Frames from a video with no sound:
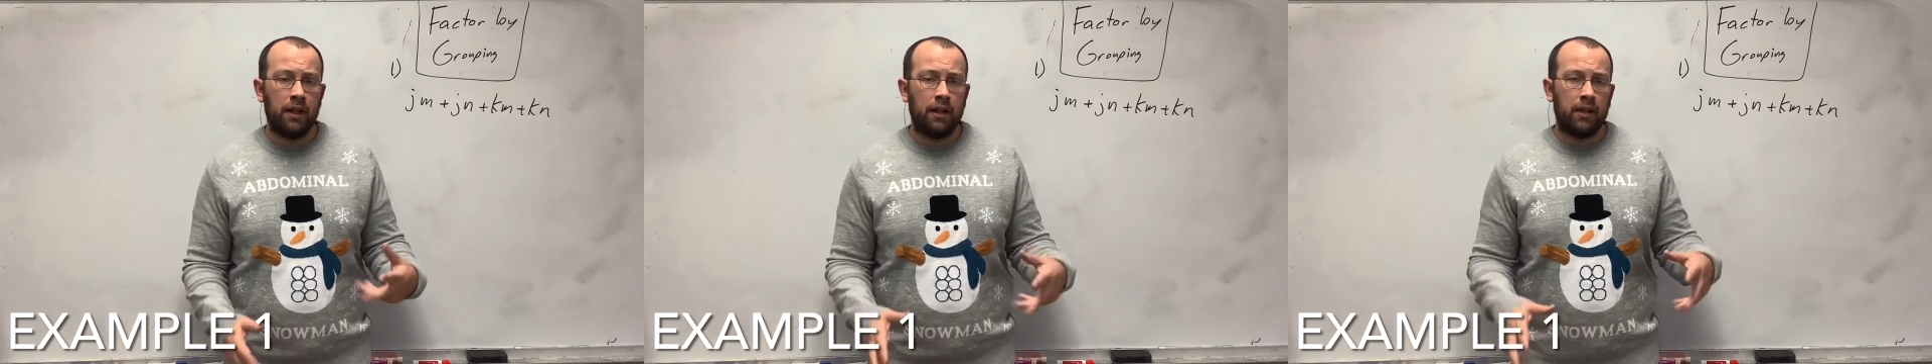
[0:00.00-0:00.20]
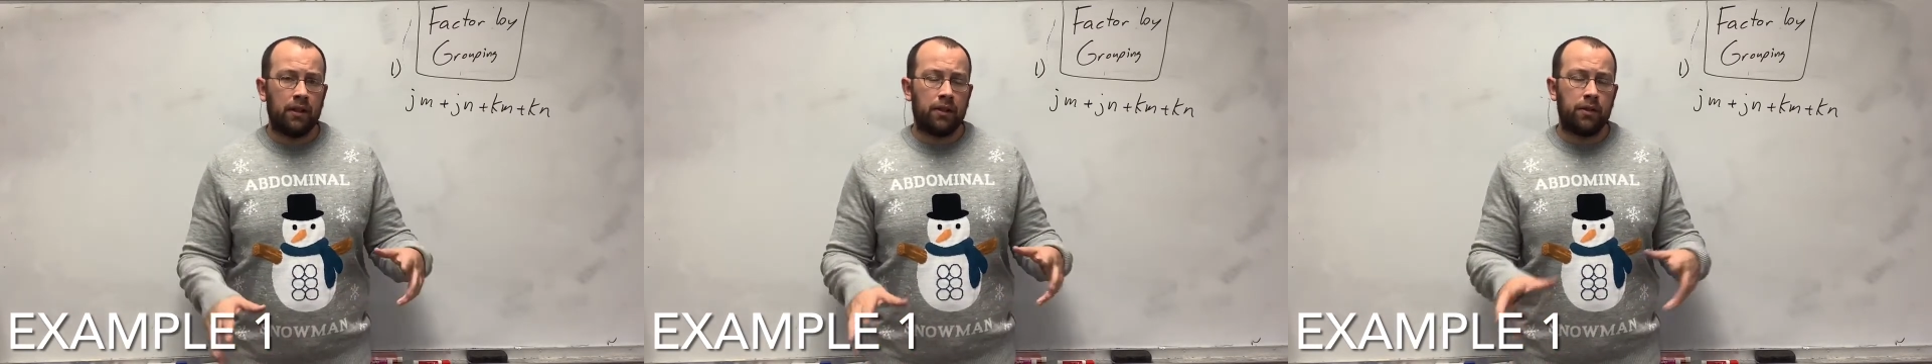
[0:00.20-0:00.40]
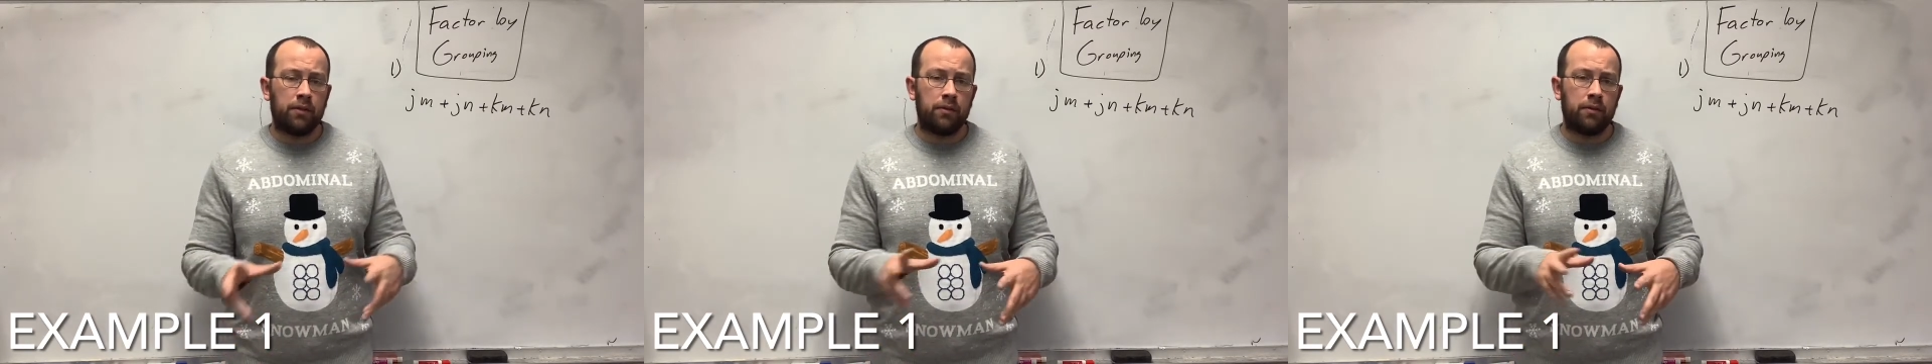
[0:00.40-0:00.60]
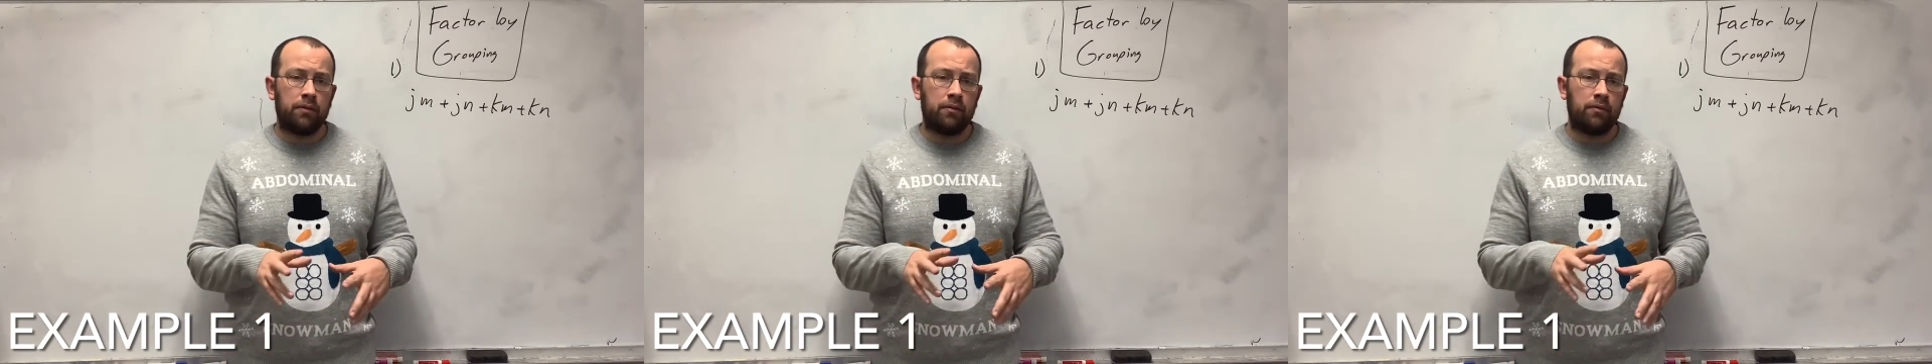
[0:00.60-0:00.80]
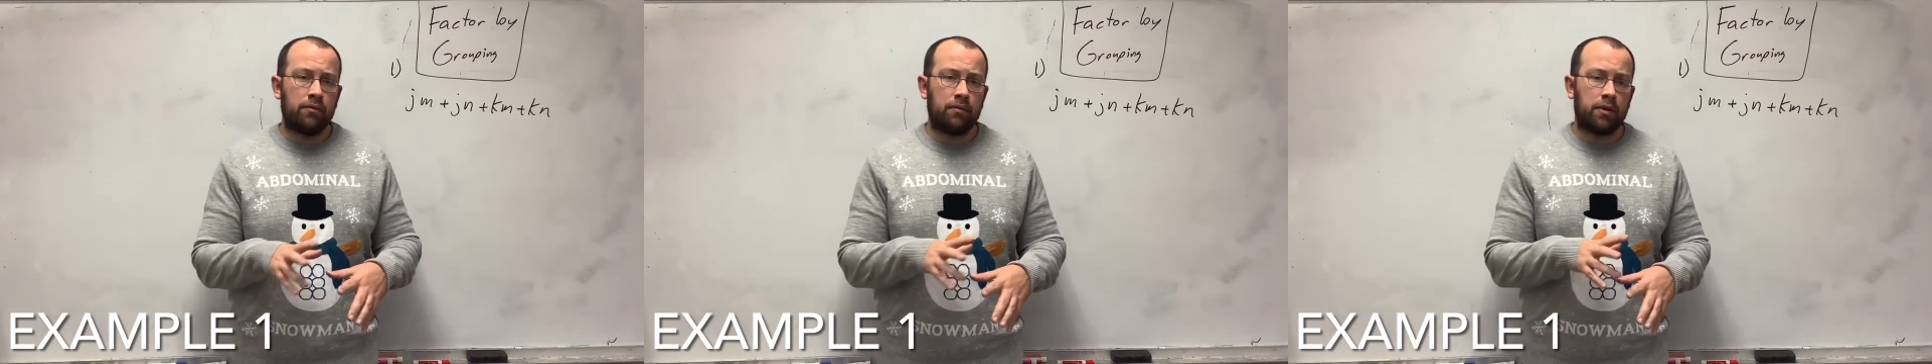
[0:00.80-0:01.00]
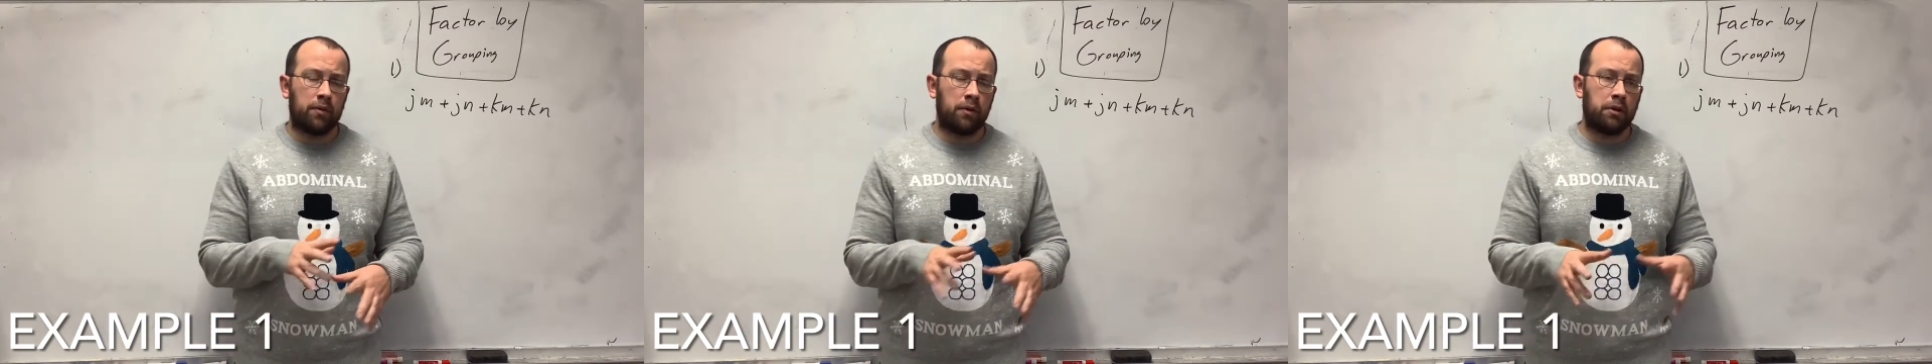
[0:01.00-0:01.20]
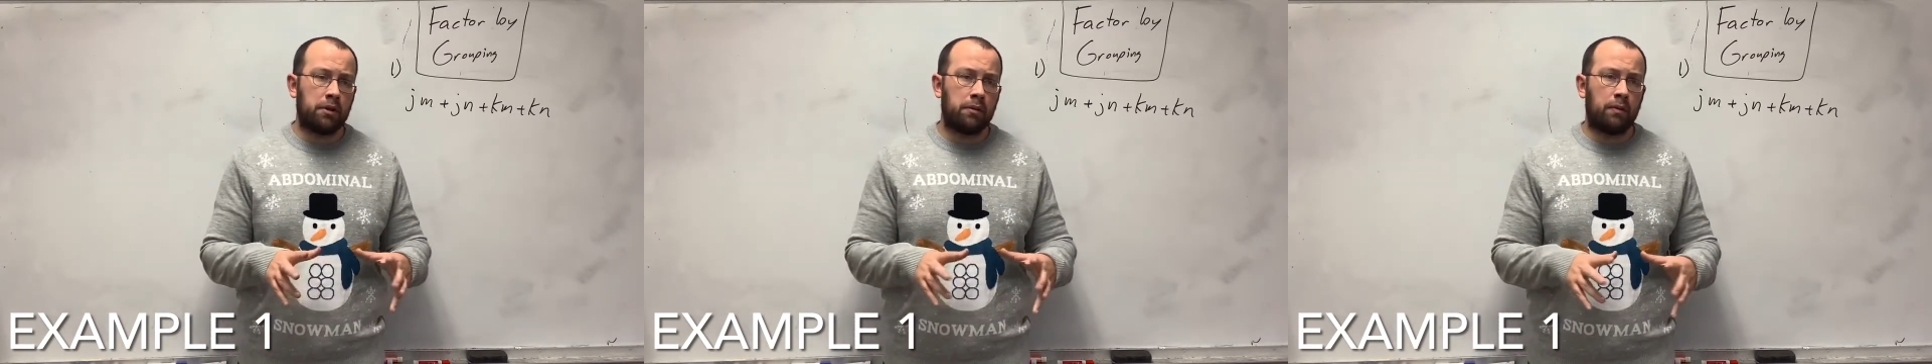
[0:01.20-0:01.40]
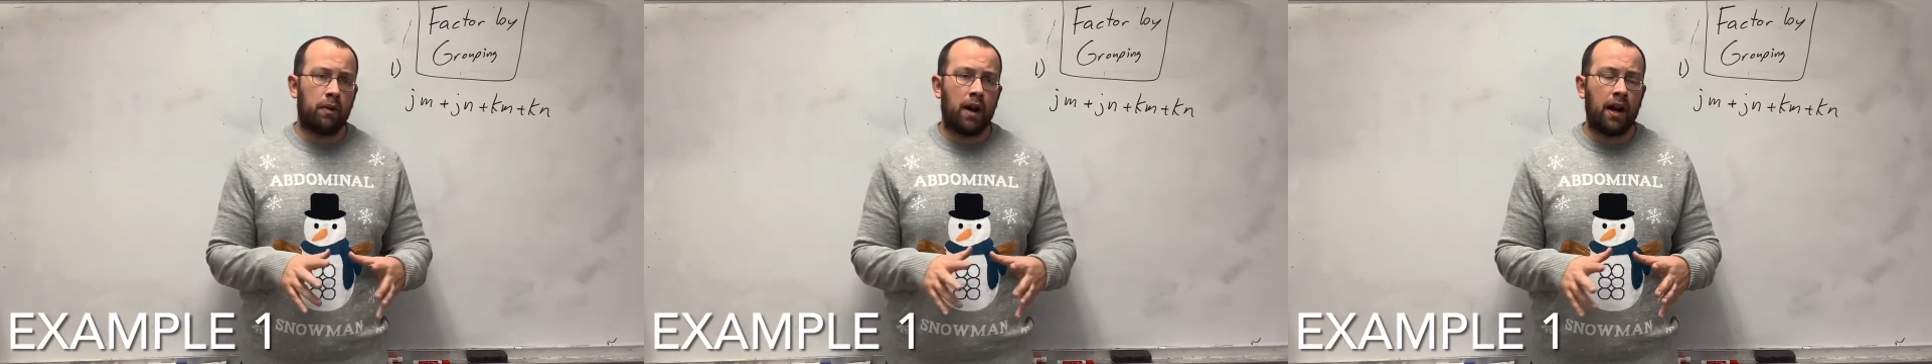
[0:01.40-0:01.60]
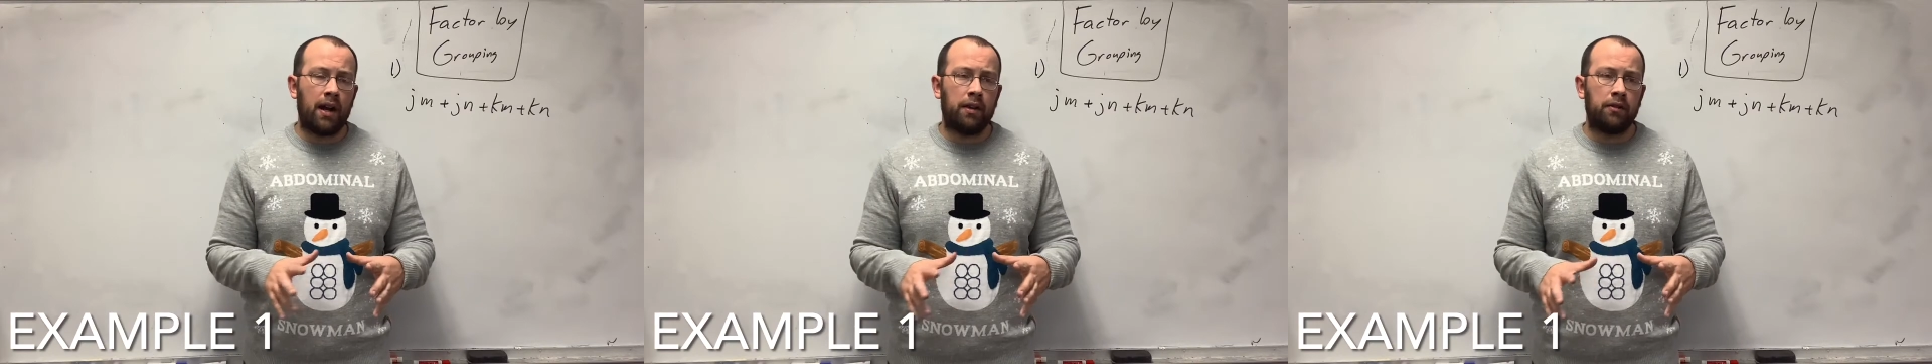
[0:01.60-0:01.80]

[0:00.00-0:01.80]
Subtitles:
you switch them around